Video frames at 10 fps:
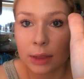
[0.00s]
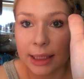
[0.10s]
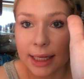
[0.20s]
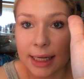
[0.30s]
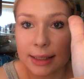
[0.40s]

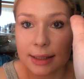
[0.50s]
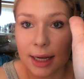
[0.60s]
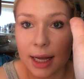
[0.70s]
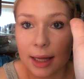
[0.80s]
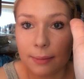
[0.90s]
Yes,
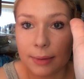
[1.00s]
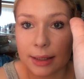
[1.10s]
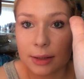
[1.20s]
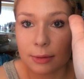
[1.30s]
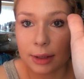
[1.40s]

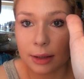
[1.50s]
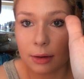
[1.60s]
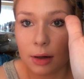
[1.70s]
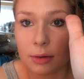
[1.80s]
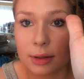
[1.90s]
it's really
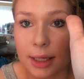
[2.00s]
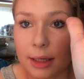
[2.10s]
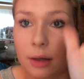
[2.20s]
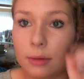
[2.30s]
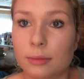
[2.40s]
gross, I
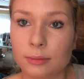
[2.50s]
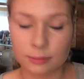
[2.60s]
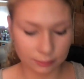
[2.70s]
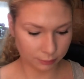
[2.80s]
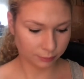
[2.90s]

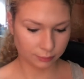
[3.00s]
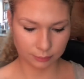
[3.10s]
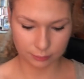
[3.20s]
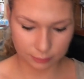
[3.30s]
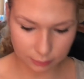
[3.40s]

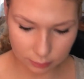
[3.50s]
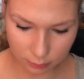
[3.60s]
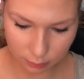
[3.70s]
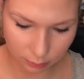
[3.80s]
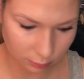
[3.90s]

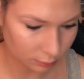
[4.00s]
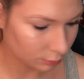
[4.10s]
know.